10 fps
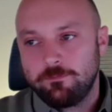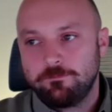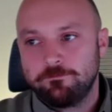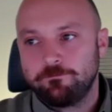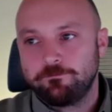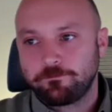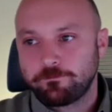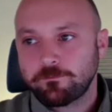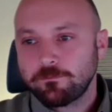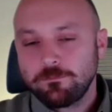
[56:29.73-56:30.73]
hmm,
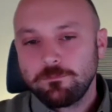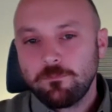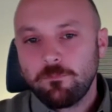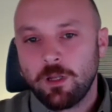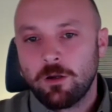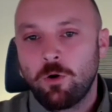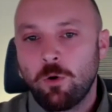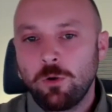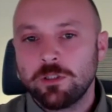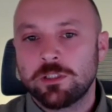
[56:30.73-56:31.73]

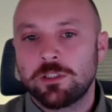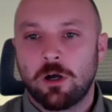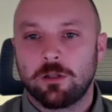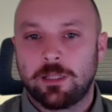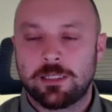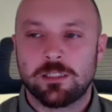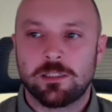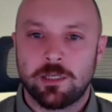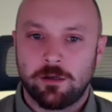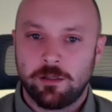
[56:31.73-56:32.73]
gold is not
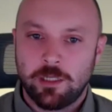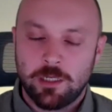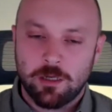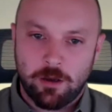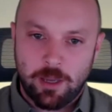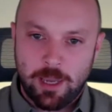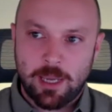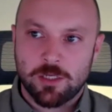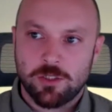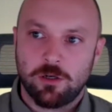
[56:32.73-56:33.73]
necessarily a
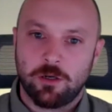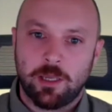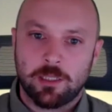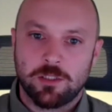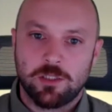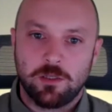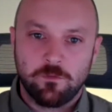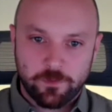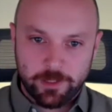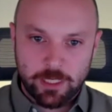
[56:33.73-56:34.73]
hedge against
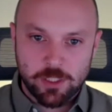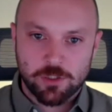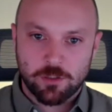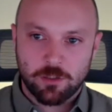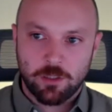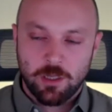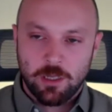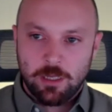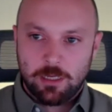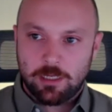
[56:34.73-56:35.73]
inflation.
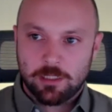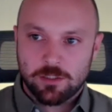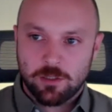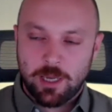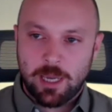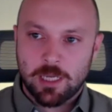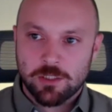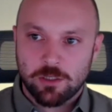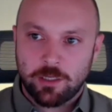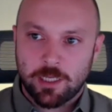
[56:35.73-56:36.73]
It's a
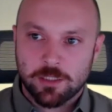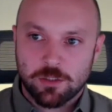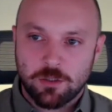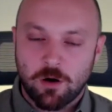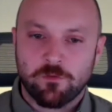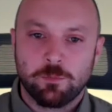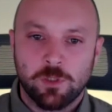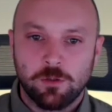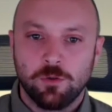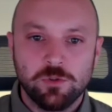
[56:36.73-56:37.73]
hedge against
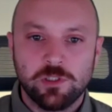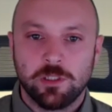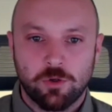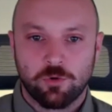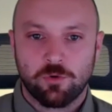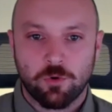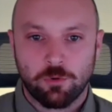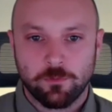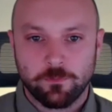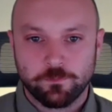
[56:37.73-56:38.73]
government losing
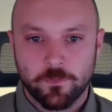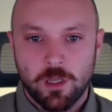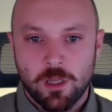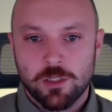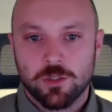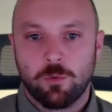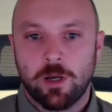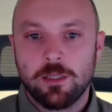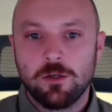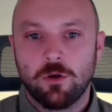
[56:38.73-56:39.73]
control. So
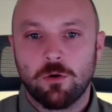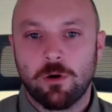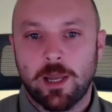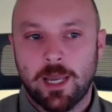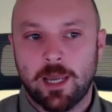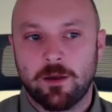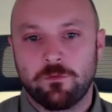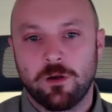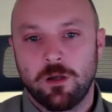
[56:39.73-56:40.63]
when you don't have